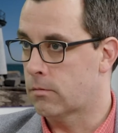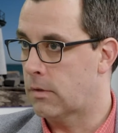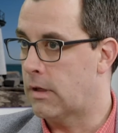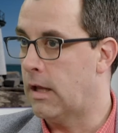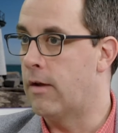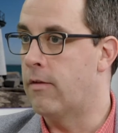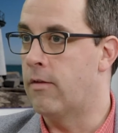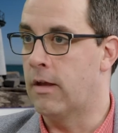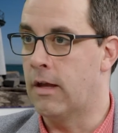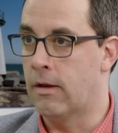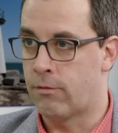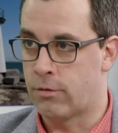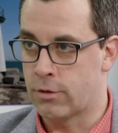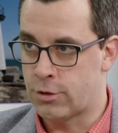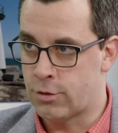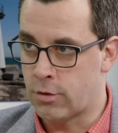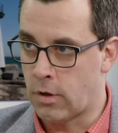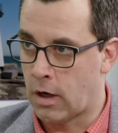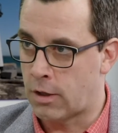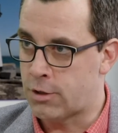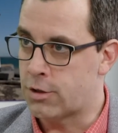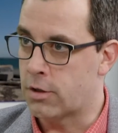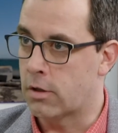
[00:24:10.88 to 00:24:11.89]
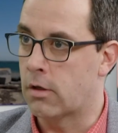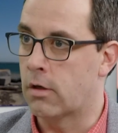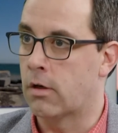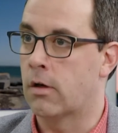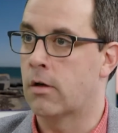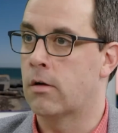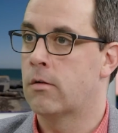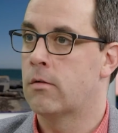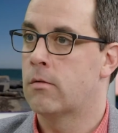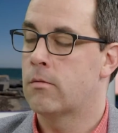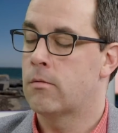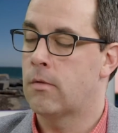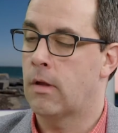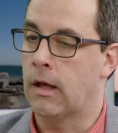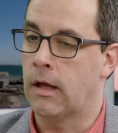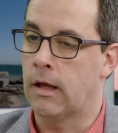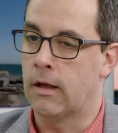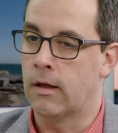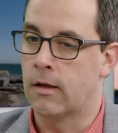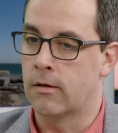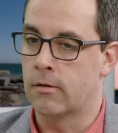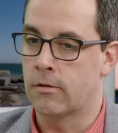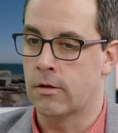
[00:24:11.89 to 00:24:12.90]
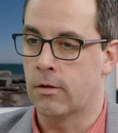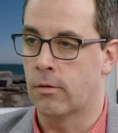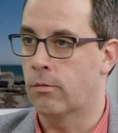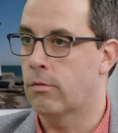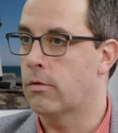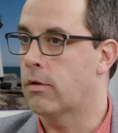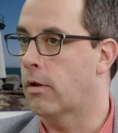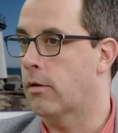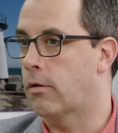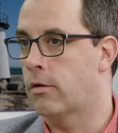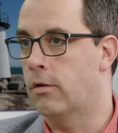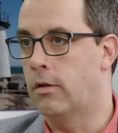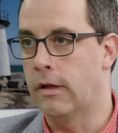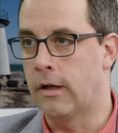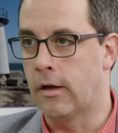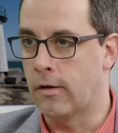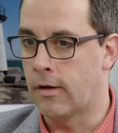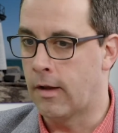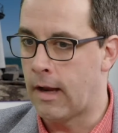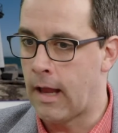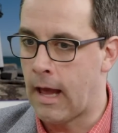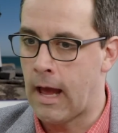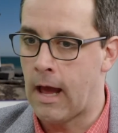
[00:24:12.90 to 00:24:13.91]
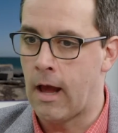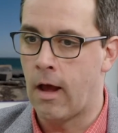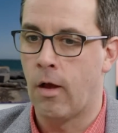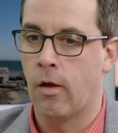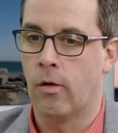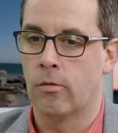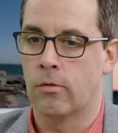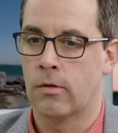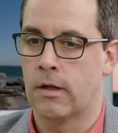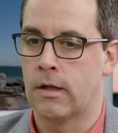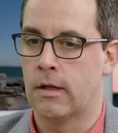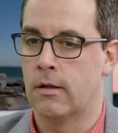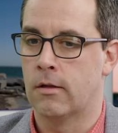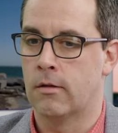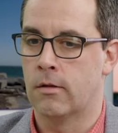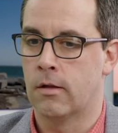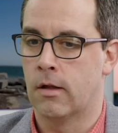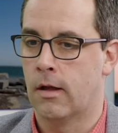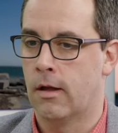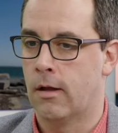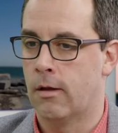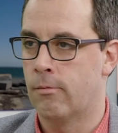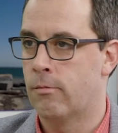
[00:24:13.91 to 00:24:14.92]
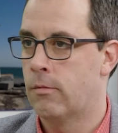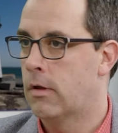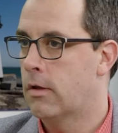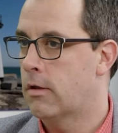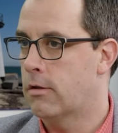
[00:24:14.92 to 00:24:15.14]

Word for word: kind of the infrastructure and you know clearing it out and uh,